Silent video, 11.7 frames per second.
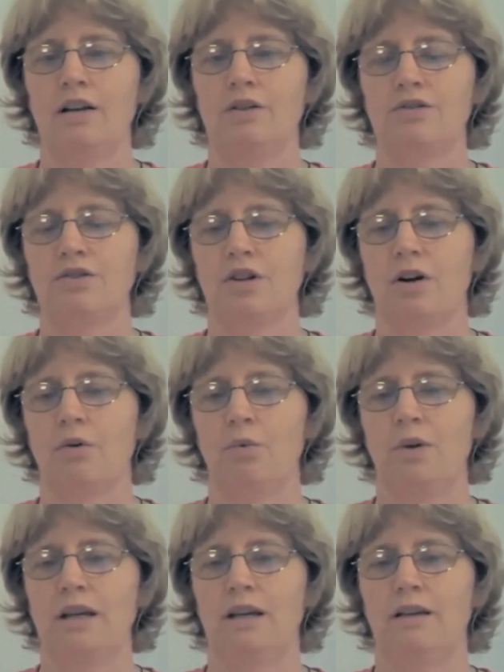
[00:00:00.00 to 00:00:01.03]
You start
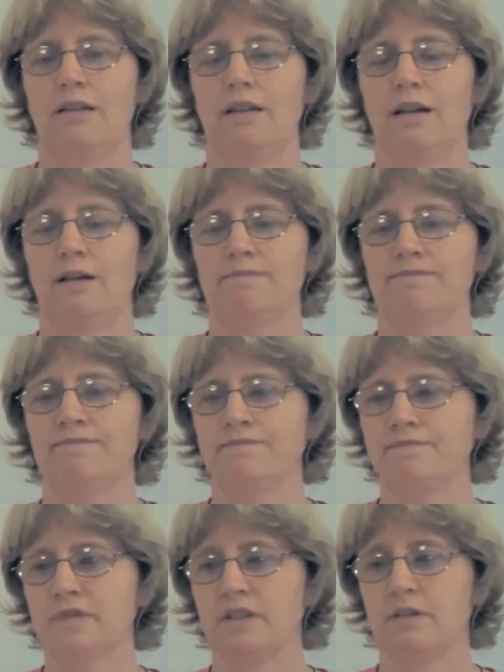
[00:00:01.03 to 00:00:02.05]
with
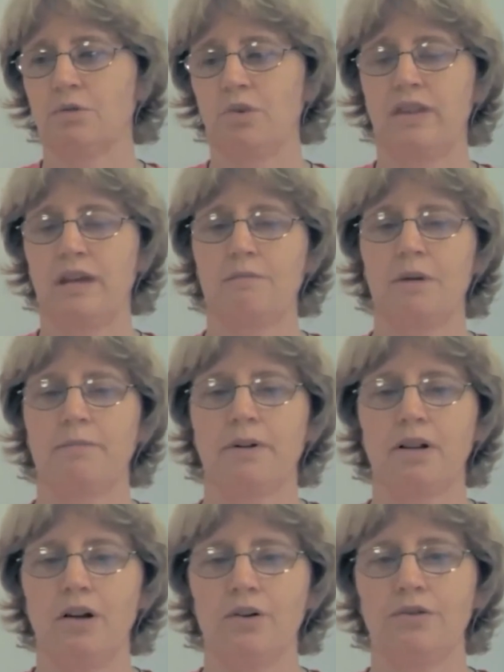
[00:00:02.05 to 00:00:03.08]
them up
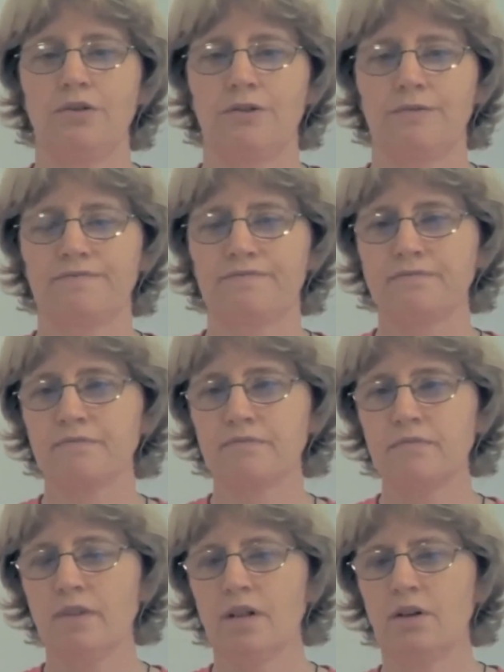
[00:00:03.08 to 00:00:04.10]
close.
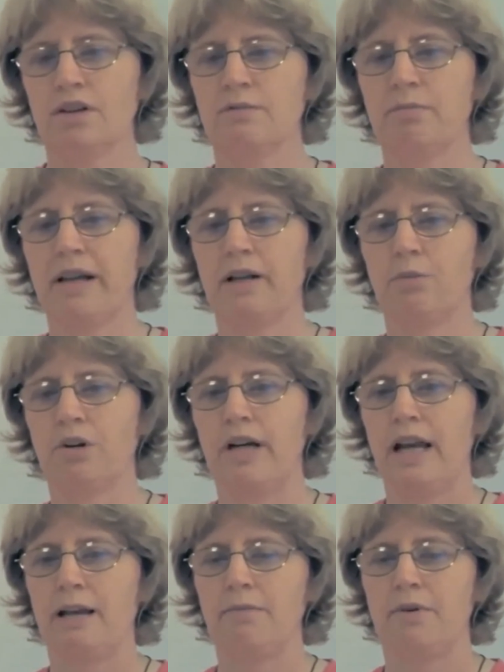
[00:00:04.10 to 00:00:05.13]
You explain where your
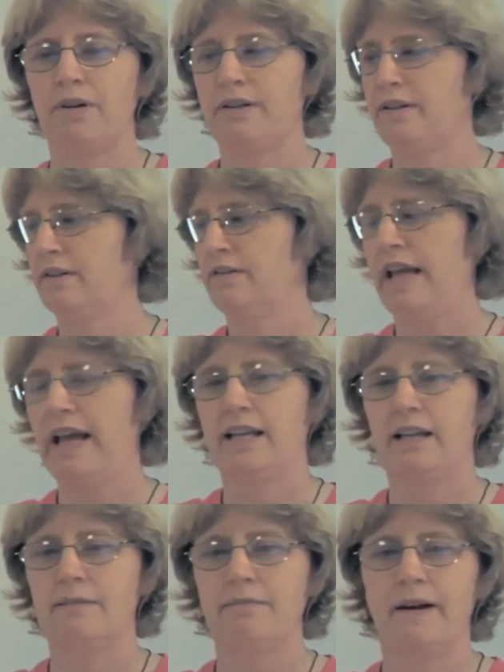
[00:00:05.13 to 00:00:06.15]
aim point is
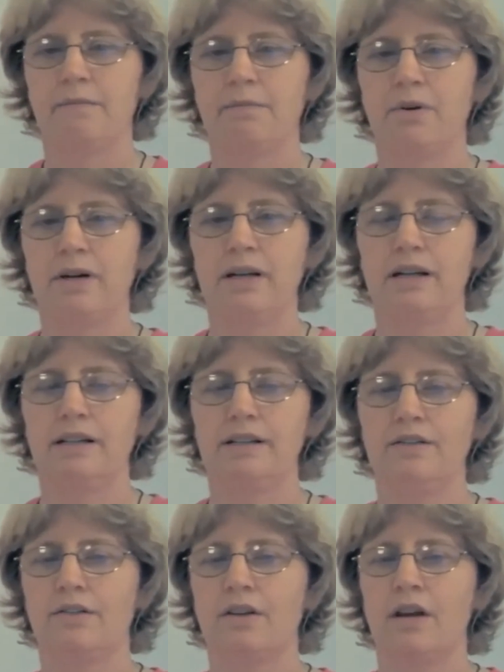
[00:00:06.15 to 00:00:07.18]
and impact point
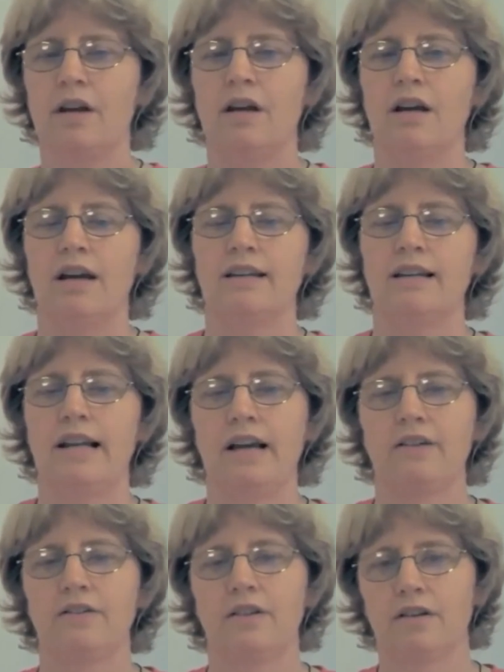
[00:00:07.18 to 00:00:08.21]
is. And then
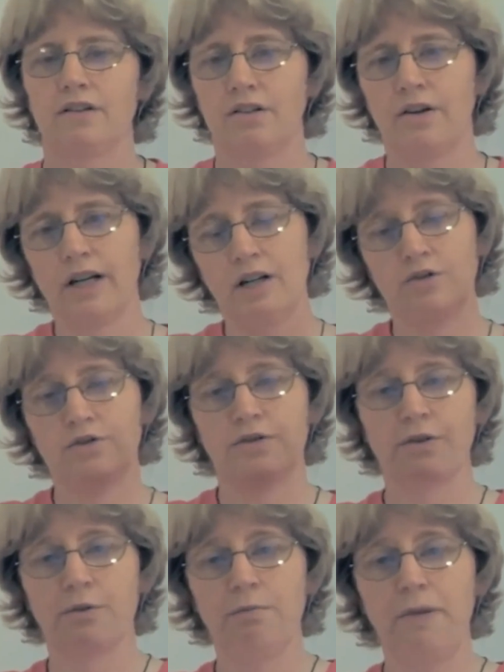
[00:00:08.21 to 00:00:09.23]
as the target goes
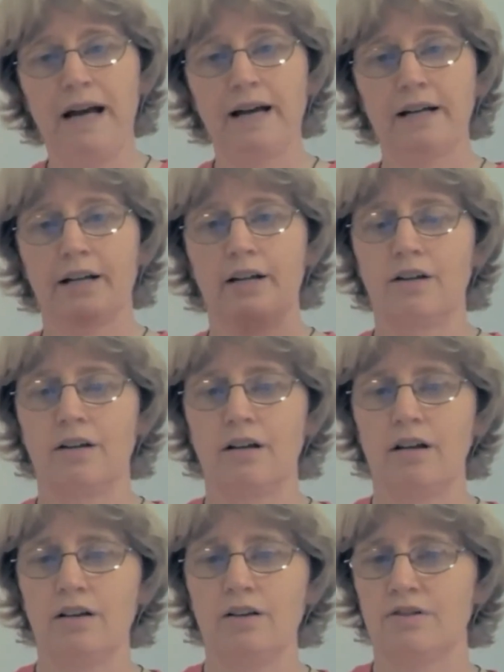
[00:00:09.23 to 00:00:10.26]
further back,
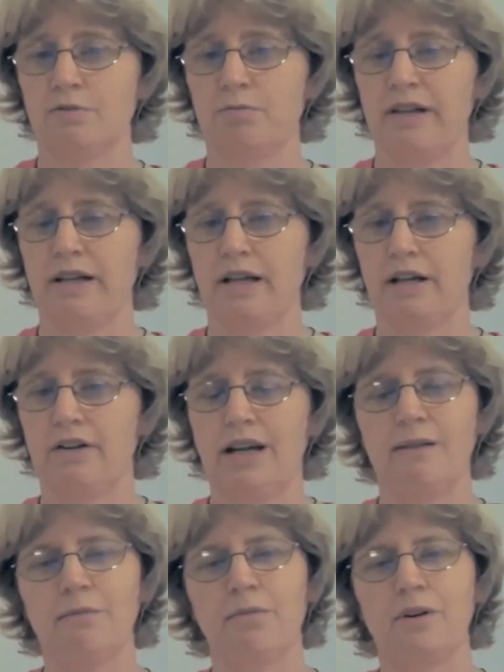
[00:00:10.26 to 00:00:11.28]
you explain how your
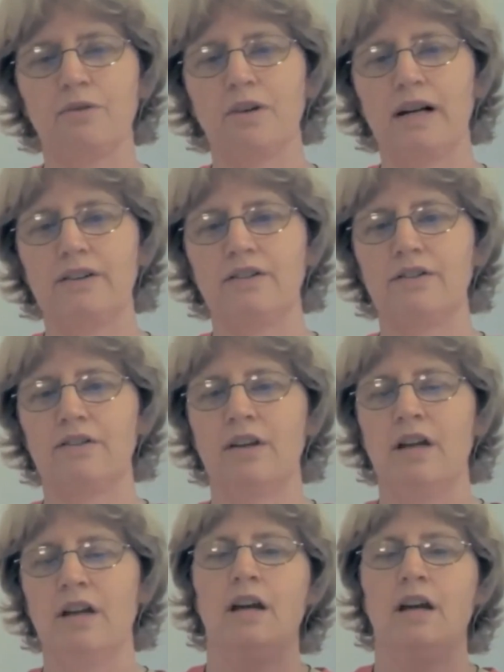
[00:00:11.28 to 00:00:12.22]
aim point rises.